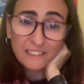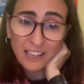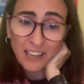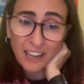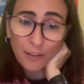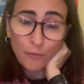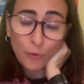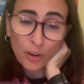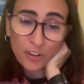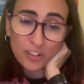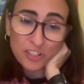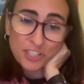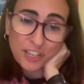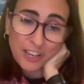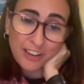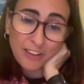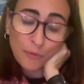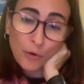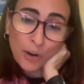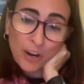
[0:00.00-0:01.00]
and where
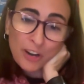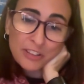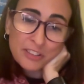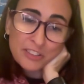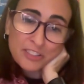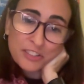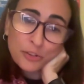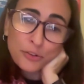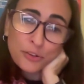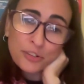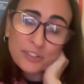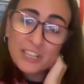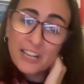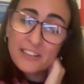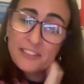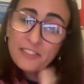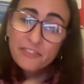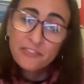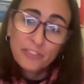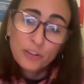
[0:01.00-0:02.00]
the children
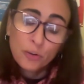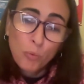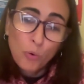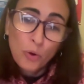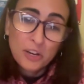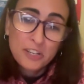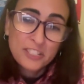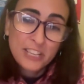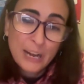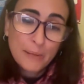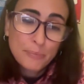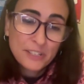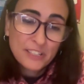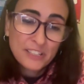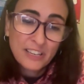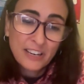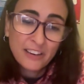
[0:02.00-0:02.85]
tend to feel more accepted.